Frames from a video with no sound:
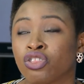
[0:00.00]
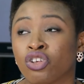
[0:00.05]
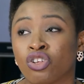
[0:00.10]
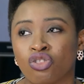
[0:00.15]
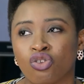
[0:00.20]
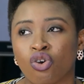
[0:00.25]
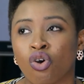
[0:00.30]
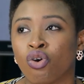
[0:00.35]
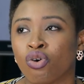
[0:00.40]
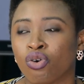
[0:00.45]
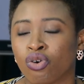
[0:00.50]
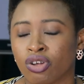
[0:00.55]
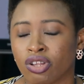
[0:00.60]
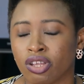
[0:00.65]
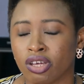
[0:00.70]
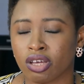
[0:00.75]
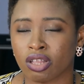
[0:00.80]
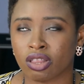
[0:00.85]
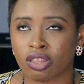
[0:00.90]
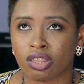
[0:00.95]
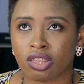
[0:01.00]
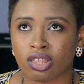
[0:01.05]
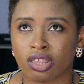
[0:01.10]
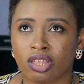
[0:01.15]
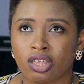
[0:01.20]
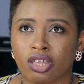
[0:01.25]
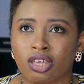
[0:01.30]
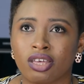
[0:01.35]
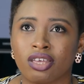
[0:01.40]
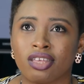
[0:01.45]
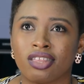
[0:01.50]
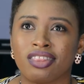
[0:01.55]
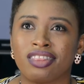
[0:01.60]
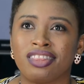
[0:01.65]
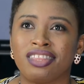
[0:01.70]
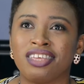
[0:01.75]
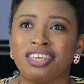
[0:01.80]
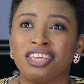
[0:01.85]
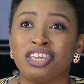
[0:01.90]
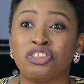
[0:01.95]
not all audience,
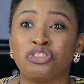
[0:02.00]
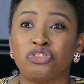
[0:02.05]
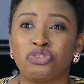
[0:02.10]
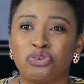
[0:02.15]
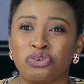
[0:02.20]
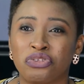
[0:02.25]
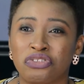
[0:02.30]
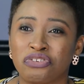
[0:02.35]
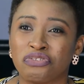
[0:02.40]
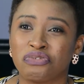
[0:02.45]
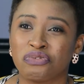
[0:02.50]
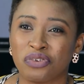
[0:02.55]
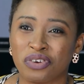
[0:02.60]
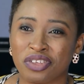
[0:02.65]
the intuitive